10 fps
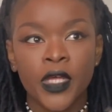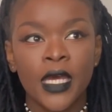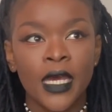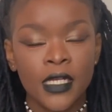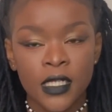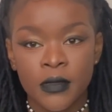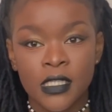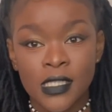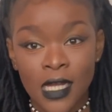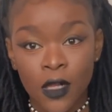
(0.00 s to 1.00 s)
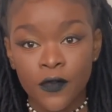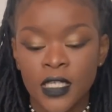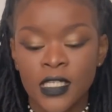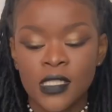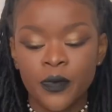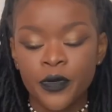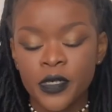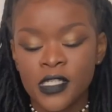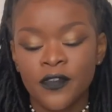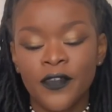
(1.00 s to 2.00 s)
the kingdom itself is the
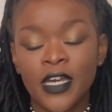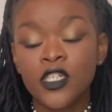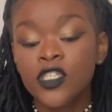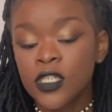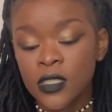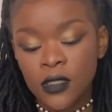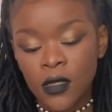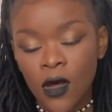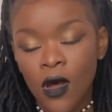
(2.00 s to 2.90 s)
preservation